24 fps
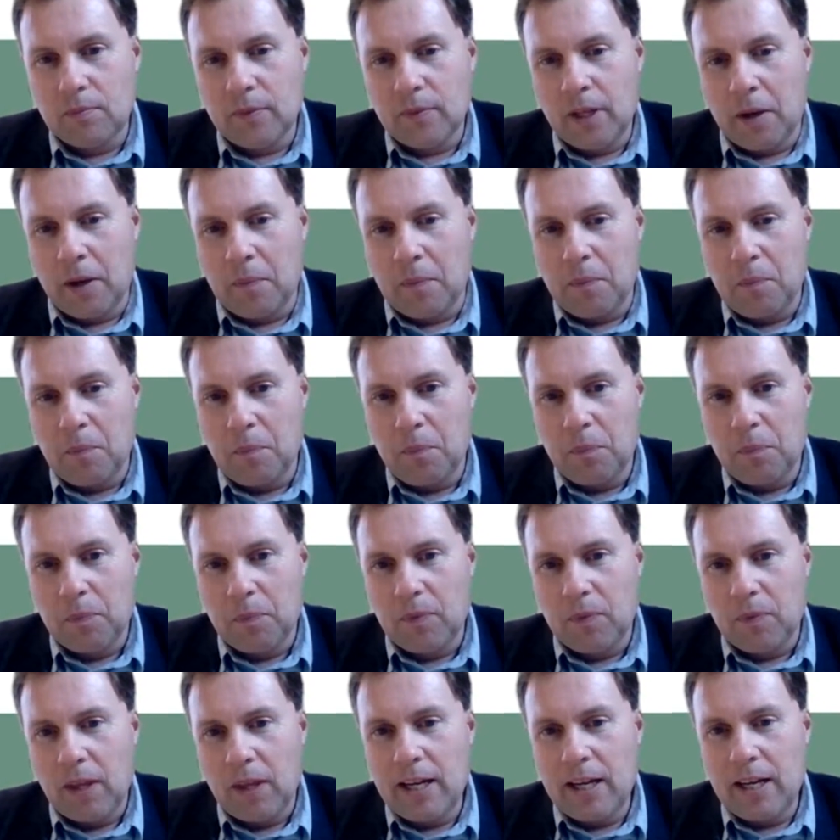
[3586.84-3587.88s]
Yeah.
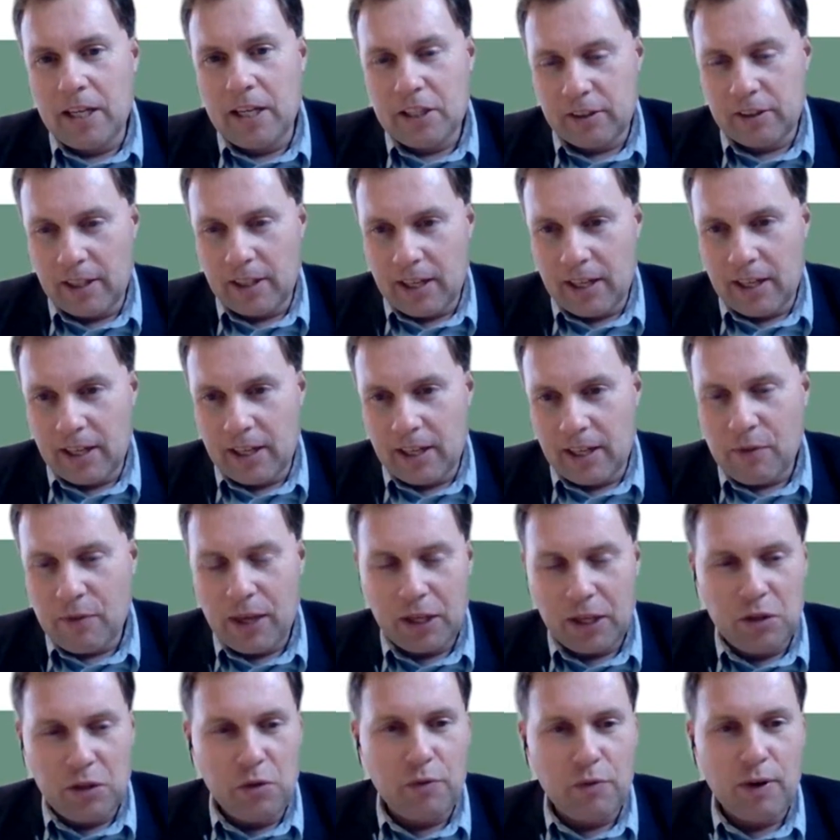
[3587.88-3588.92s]
Elisa, then I
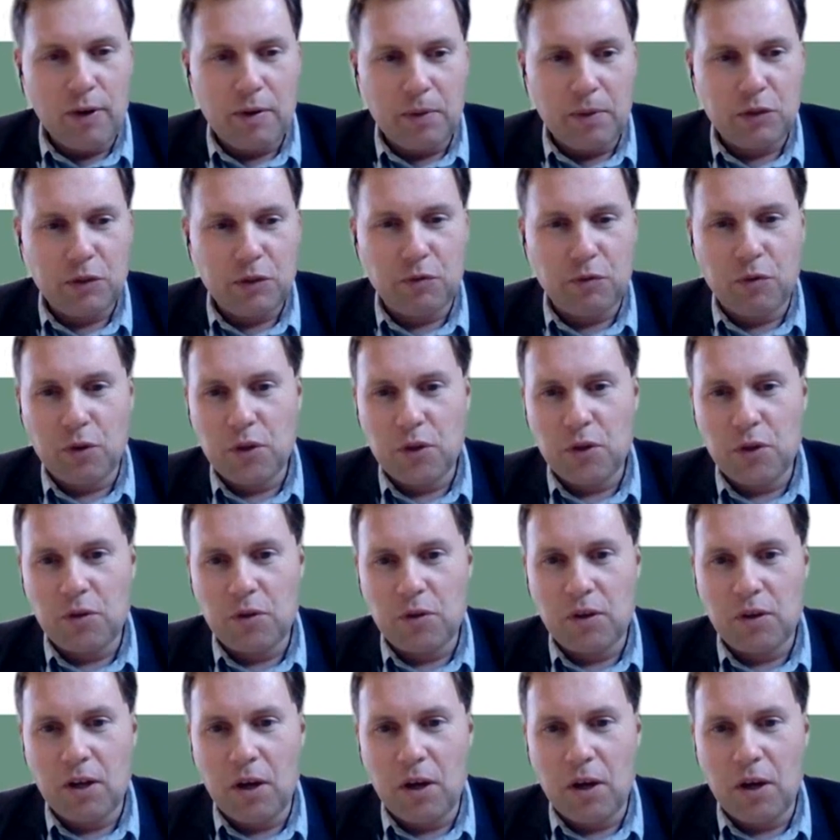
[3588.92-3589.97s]
thank you very much for
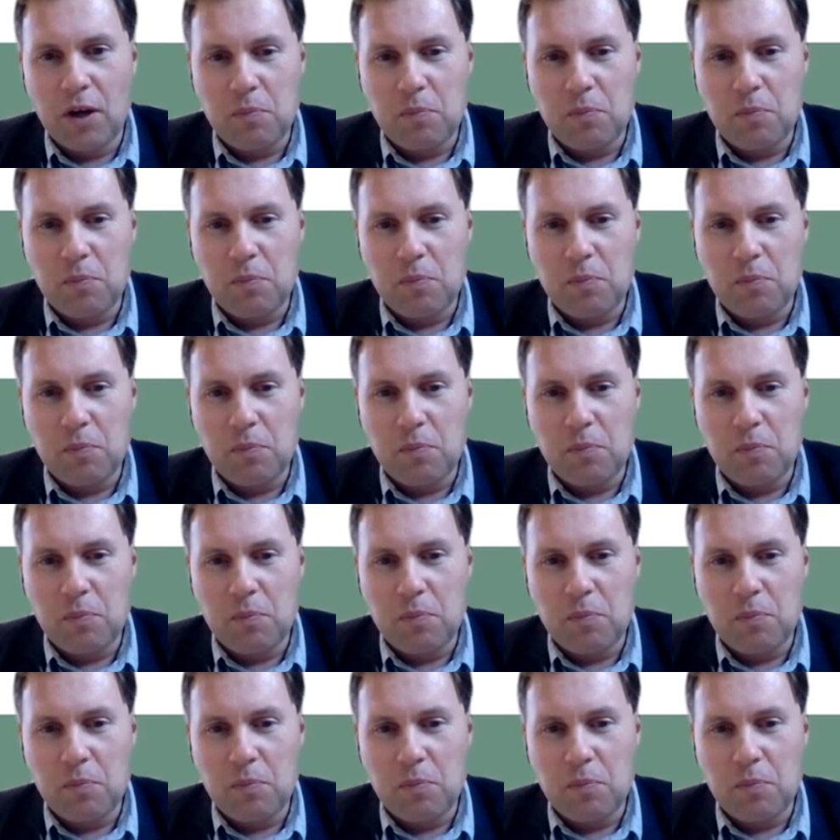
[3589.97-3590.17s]
your